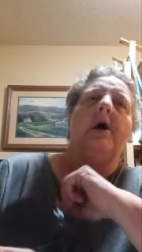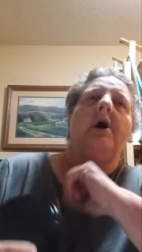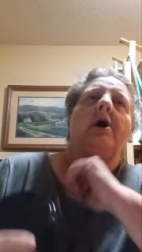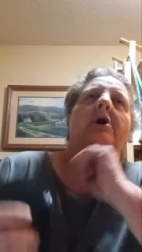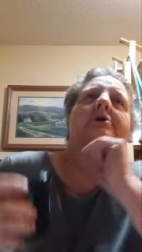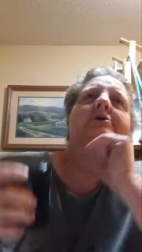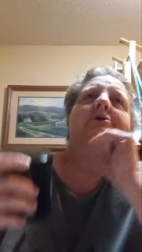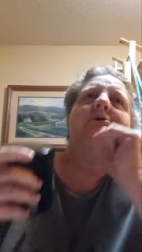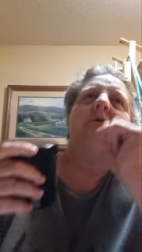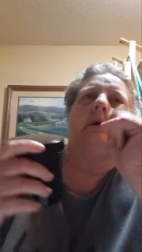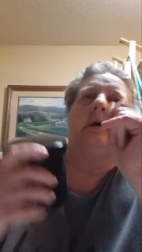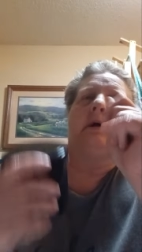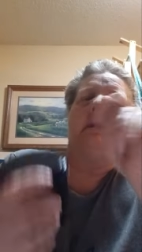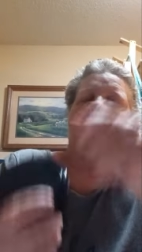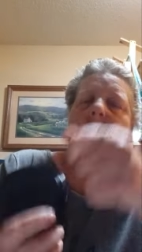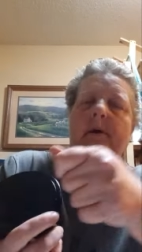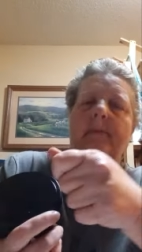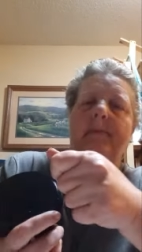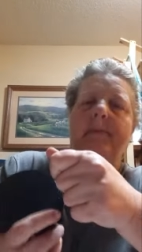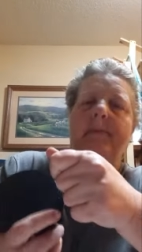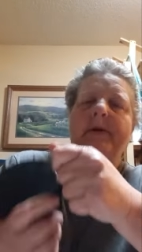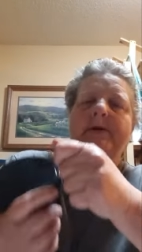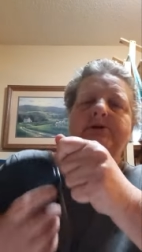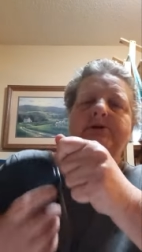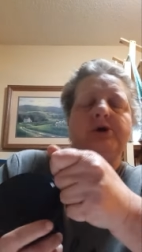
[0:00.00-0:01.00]
to
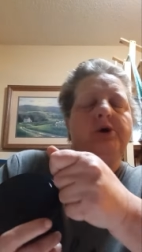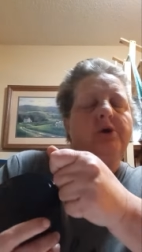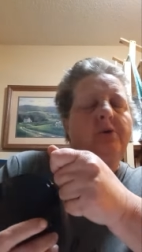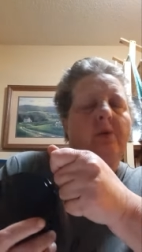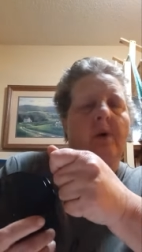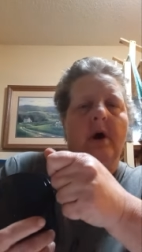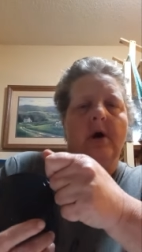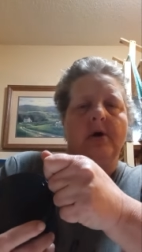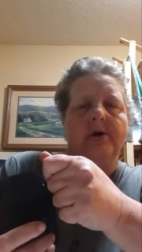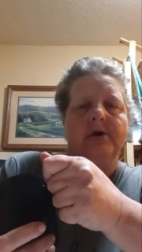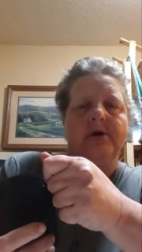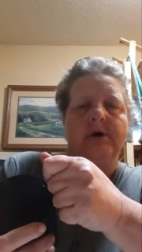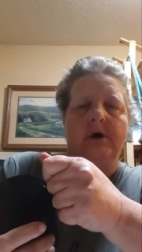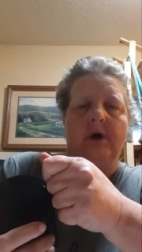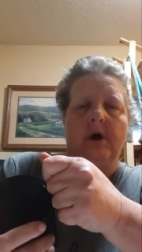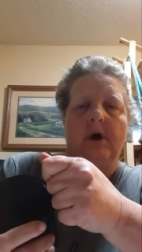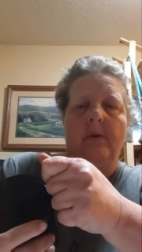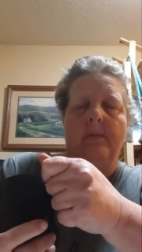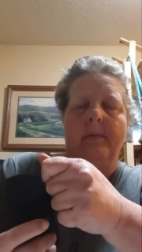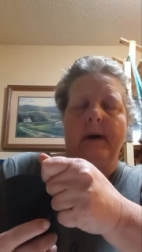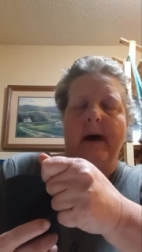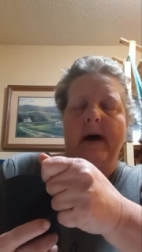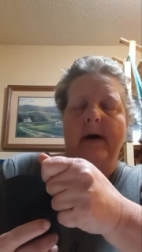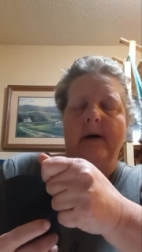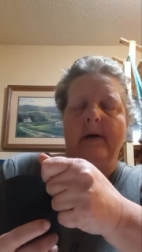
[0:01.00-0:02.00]
clip it to our to go
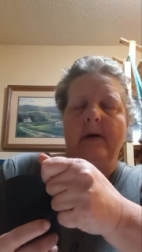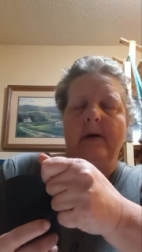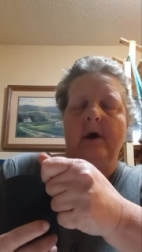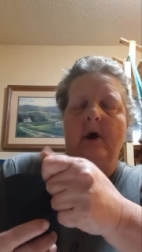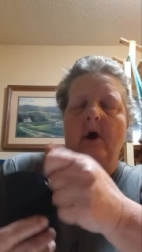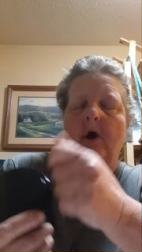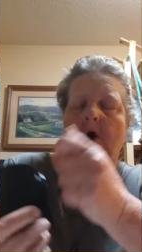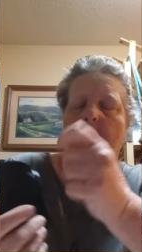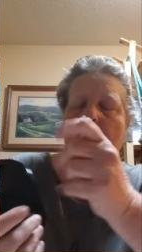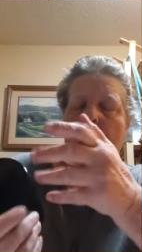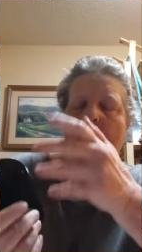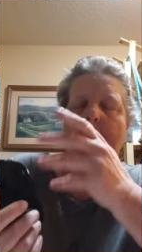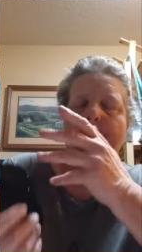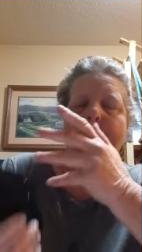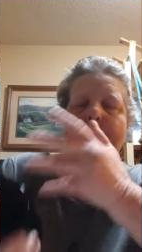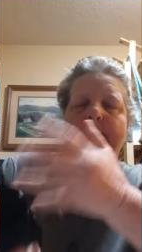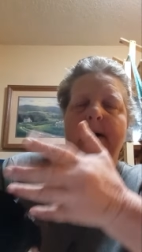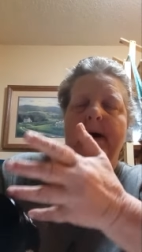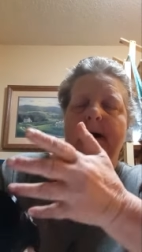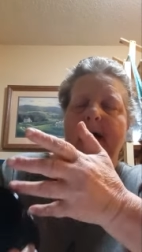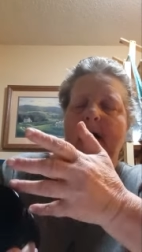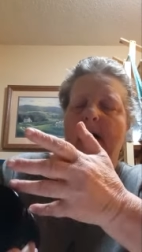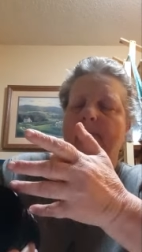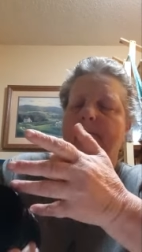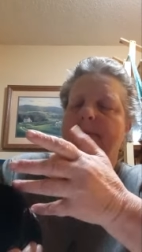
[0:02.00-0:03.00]
bag or our
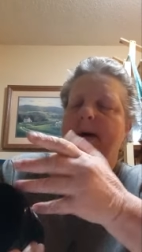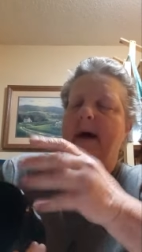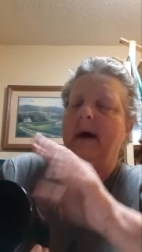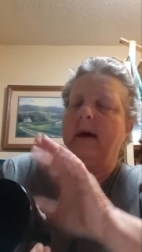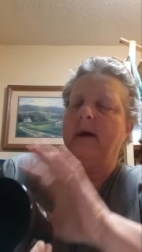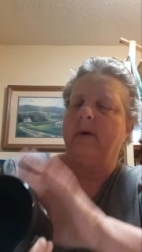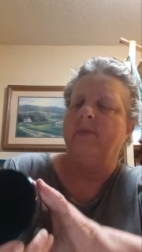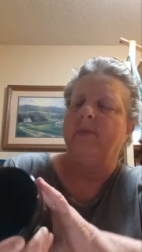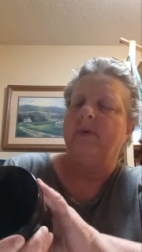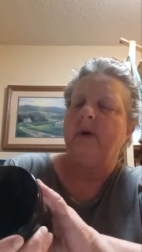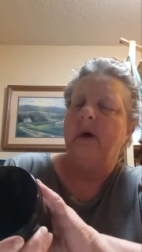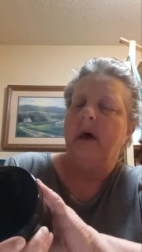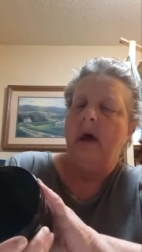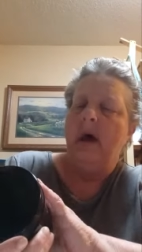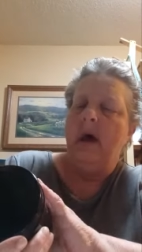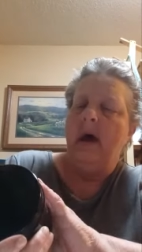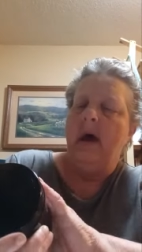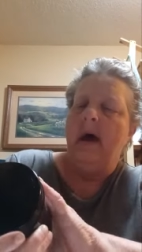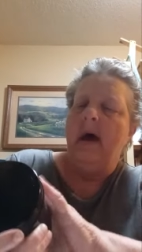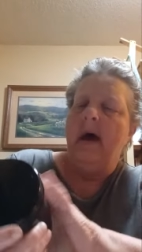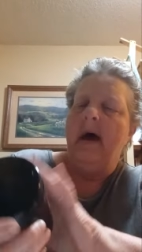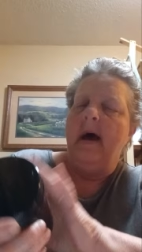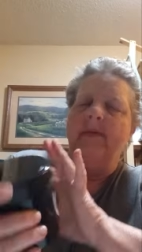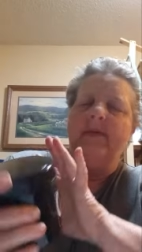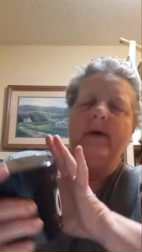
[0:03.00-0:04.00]
bug out bags.
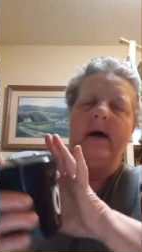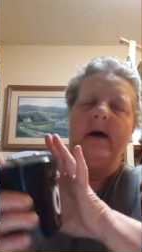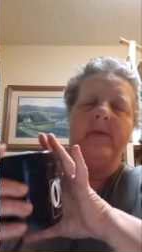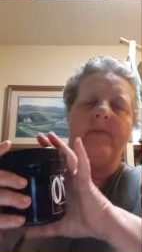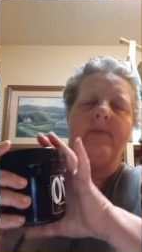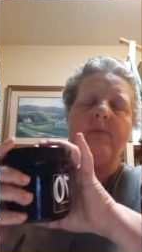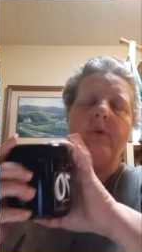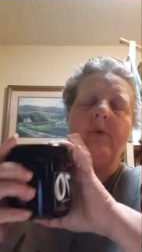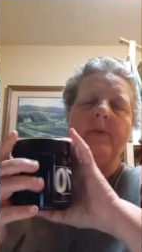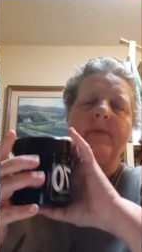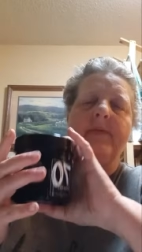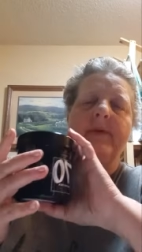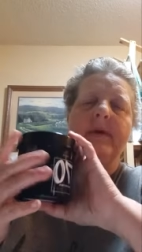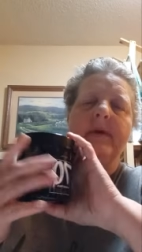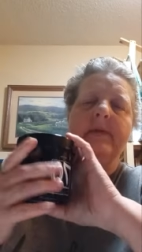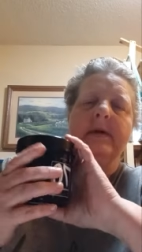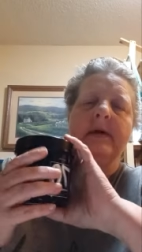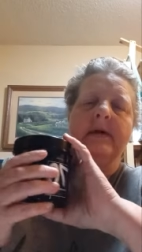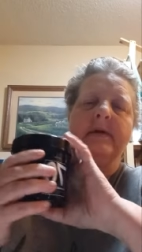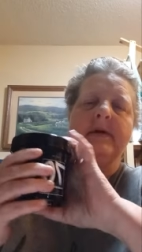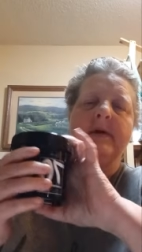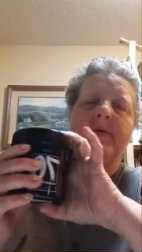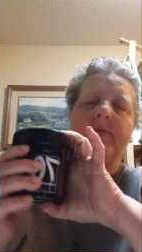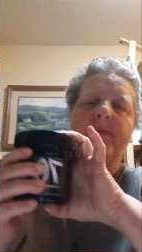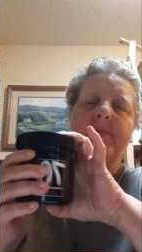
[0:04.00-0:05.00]
And that's one thing
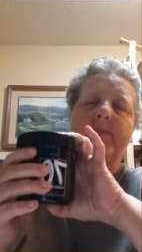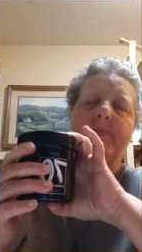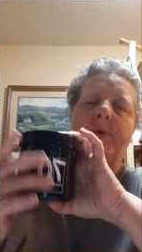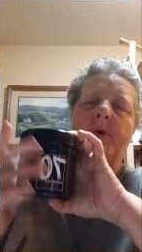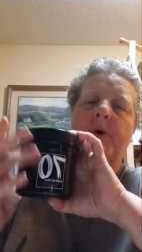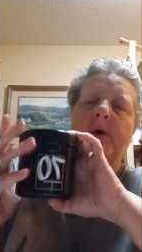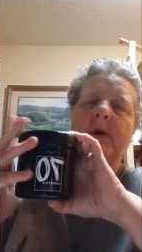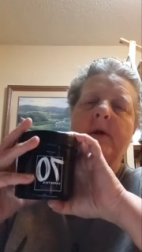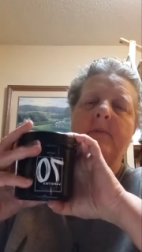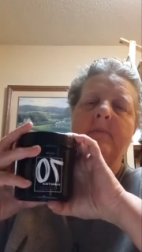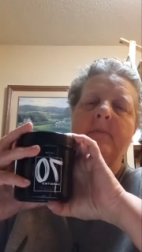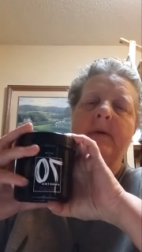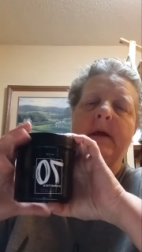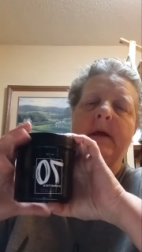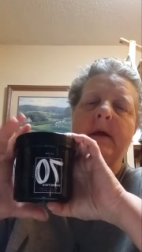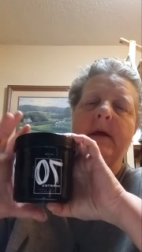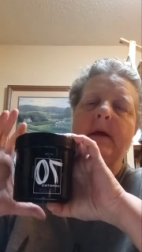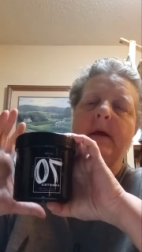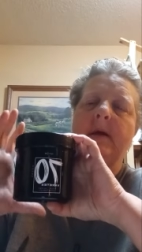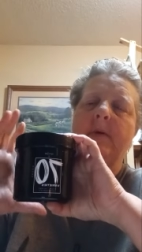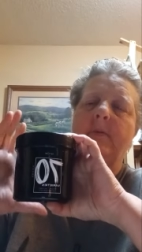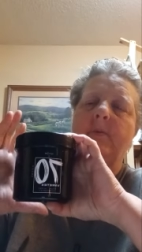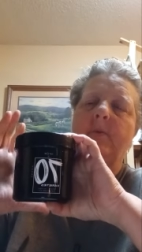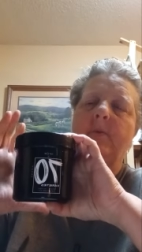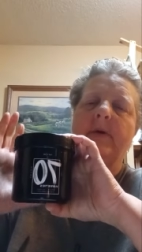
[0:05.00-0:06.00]
that disappointed
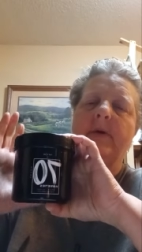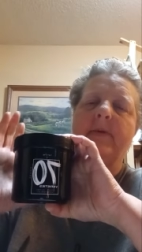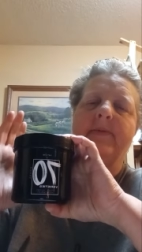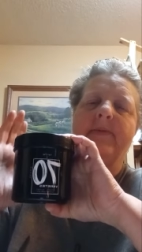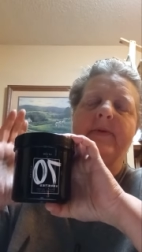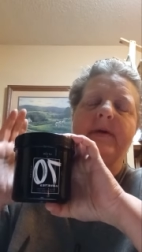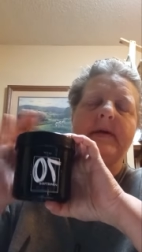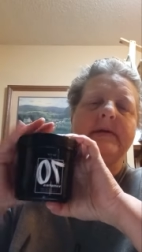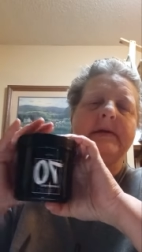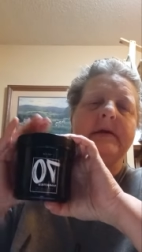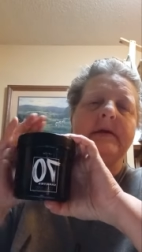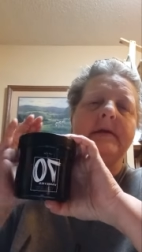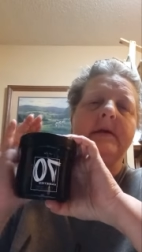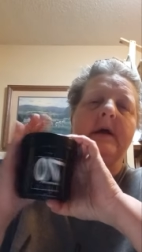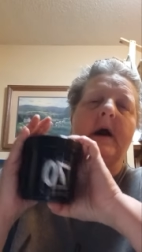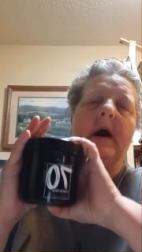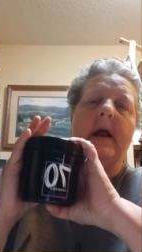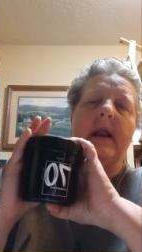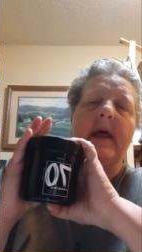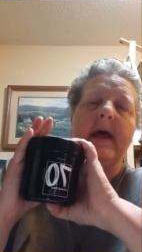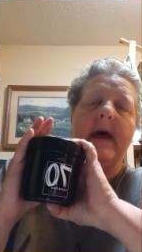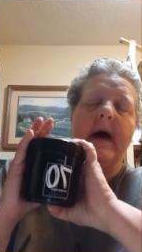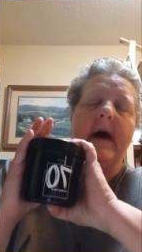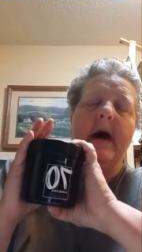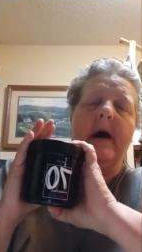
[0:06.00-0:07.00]
me was it did
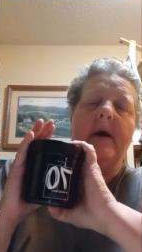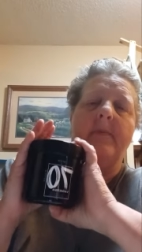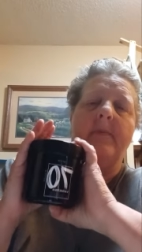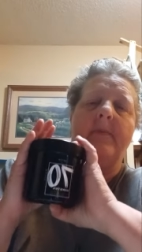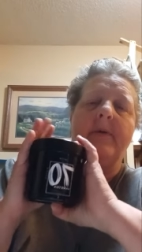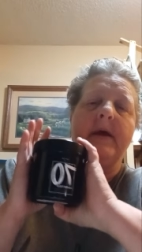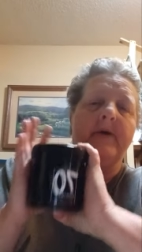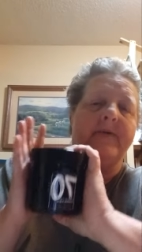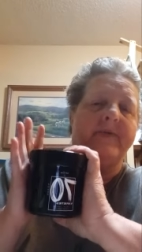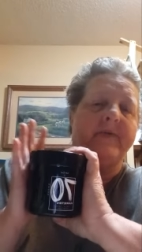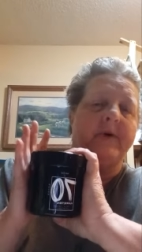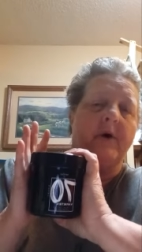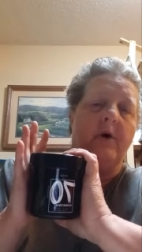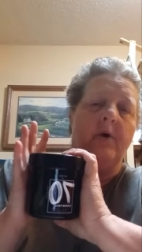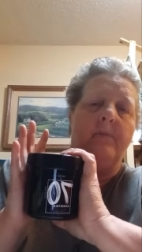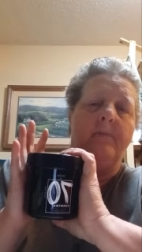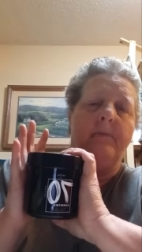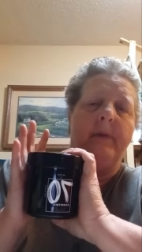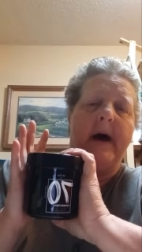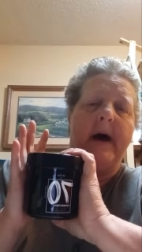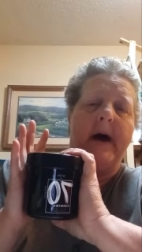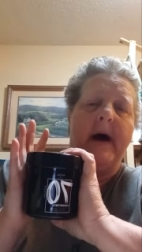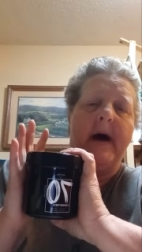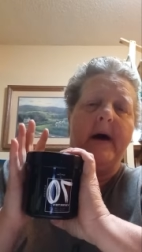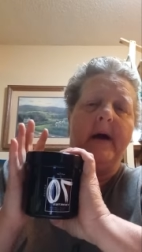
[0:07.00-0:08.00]
not have its own
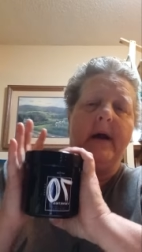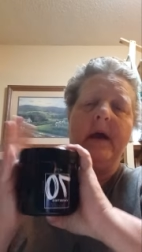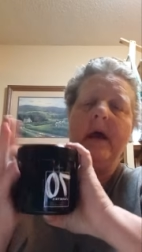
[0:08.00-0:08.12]
bag.